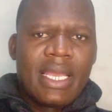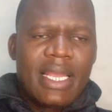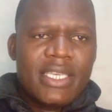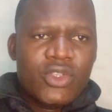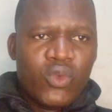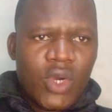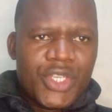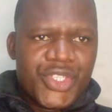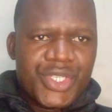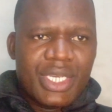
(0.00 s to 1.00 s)
Let's
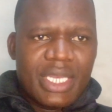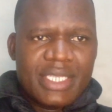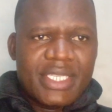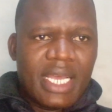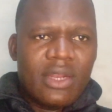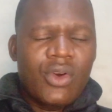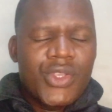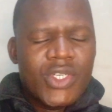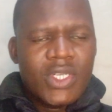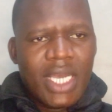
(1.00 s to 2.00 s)
watch Richard
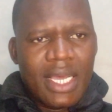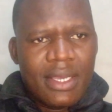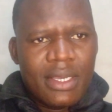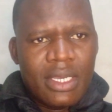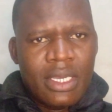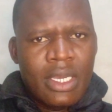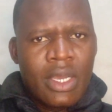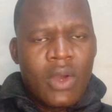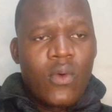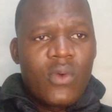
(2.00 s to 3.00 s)
Onyonka
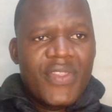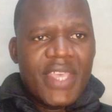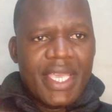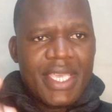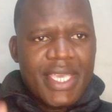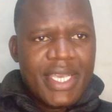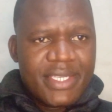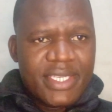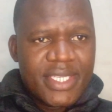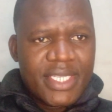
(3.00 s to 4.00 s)
with the
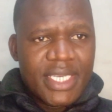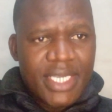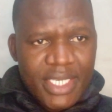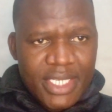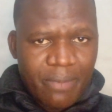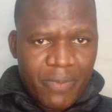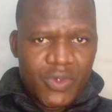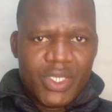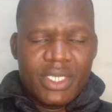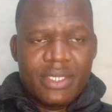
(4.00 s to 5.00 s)
EACC
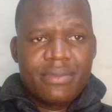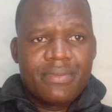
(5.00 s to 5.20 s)
deputy